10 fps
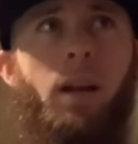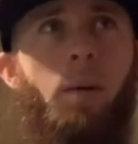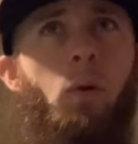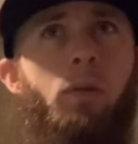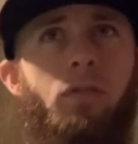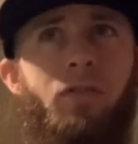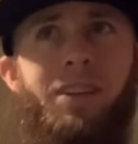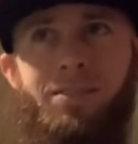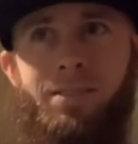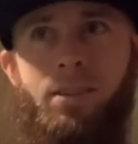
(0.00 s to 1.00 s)
I believe,
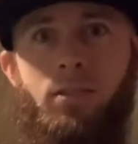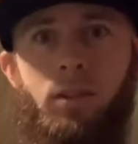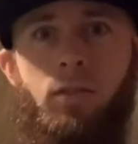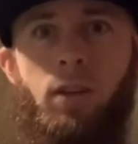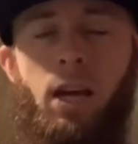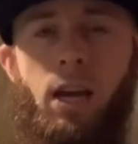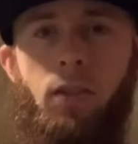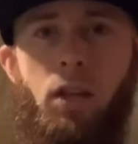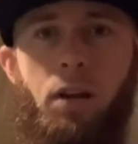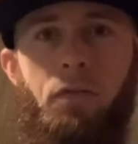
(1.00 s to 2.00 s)
6 seasons in
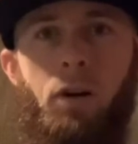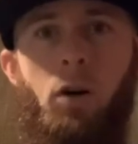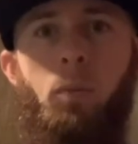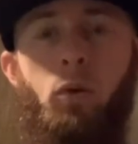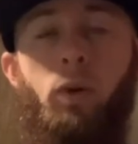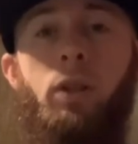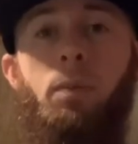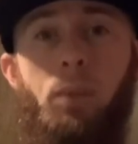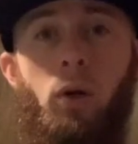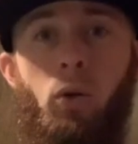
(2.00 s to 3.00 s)
the NFL between the
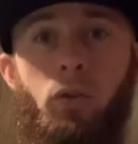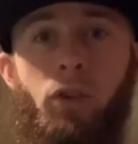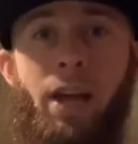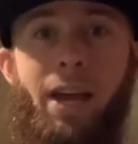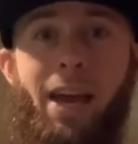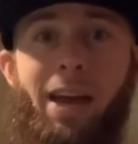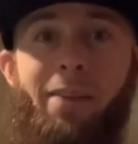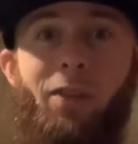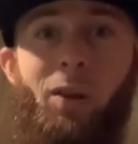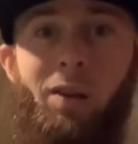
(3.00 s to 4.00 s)
Bills
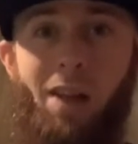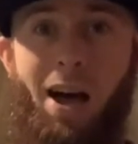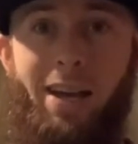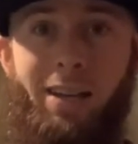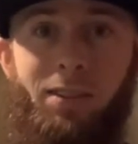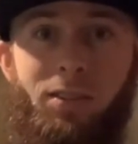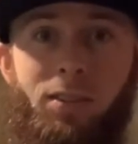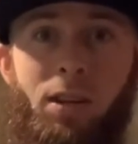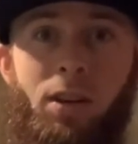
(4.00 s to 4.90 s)
and the Lions.